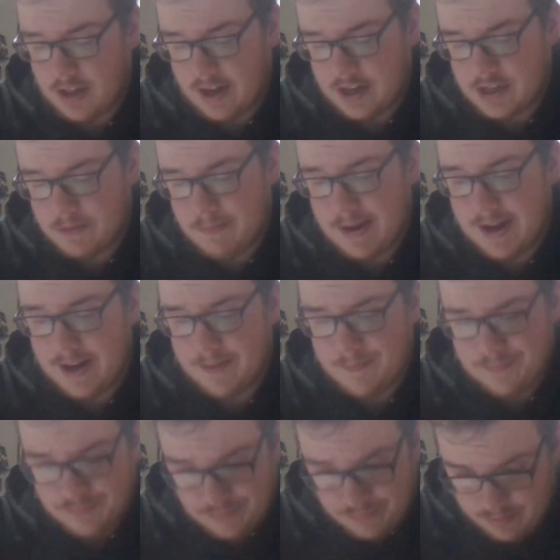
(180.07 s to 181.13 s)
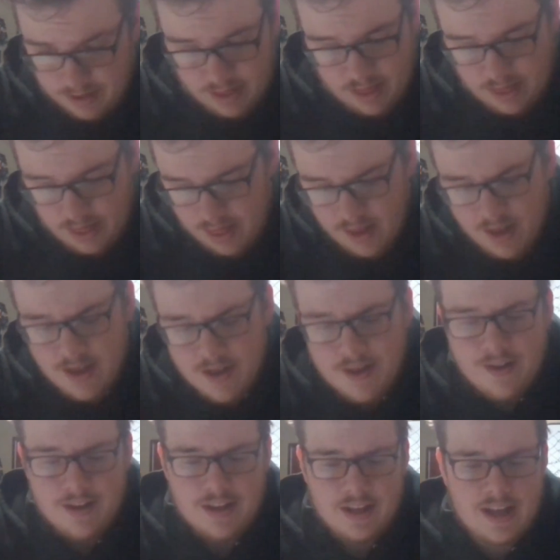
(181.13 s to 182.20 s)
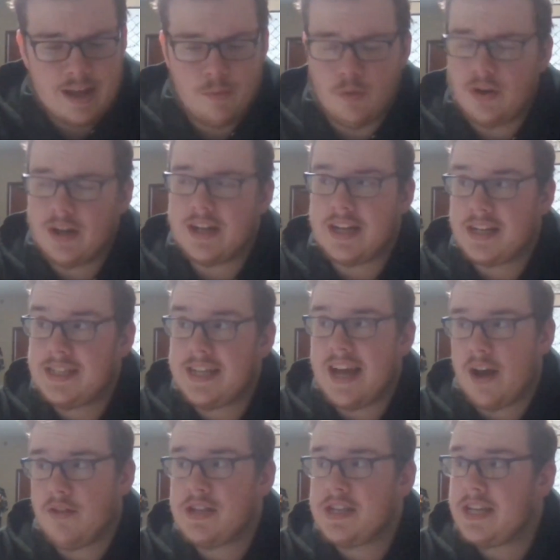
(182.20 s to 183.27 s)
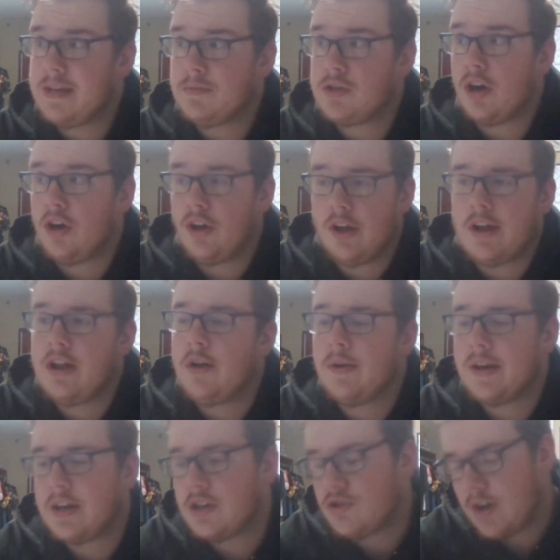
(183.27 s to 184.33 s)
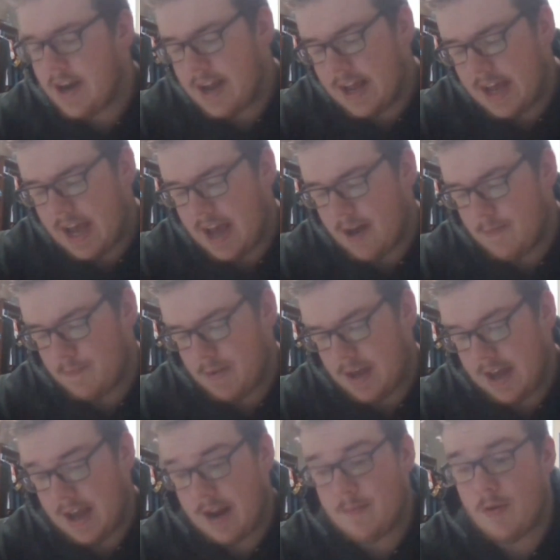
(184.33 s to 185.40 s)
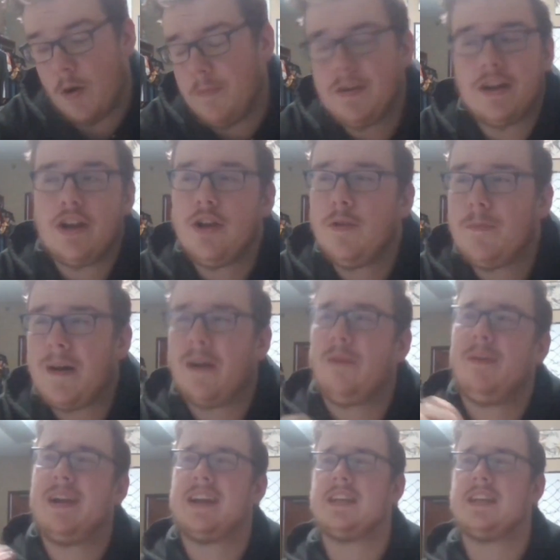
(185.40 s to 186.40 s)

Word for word: selection meeting. And we'll get to see how these teams start looking going into training camp. And I'm hoping to do power